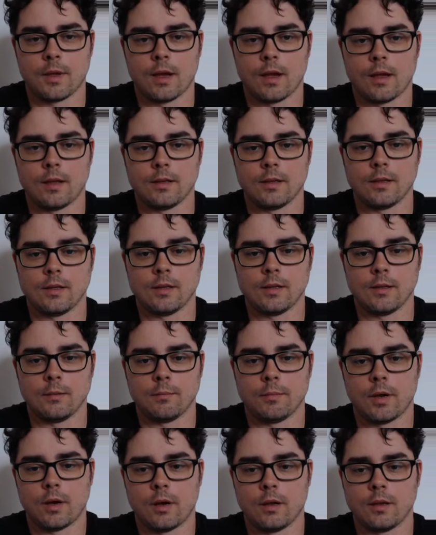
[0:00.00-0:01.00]

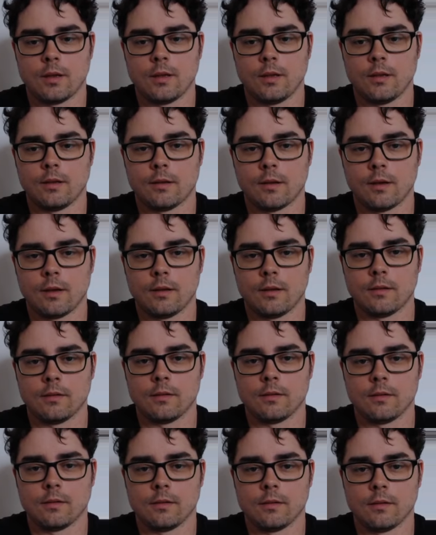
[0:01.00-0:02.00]
ID body
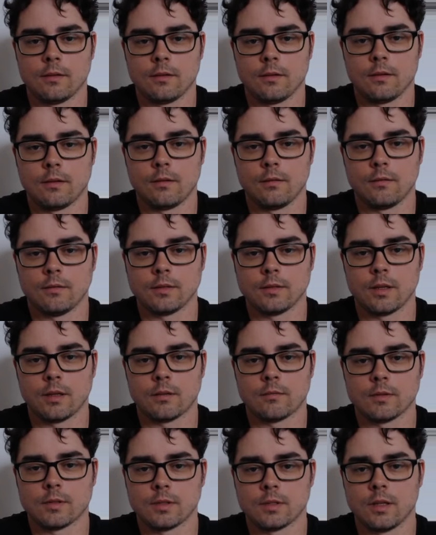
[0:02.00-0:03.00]
title. What was the
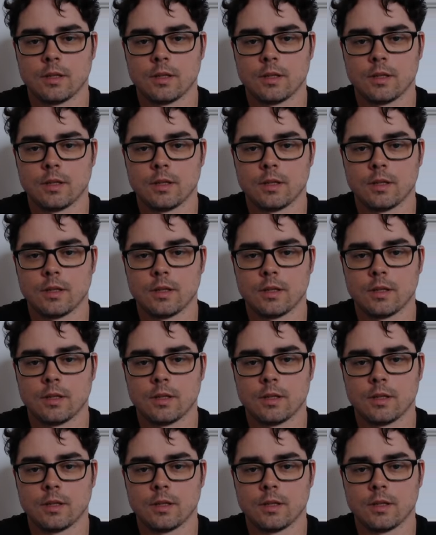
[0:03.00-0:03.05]
other one?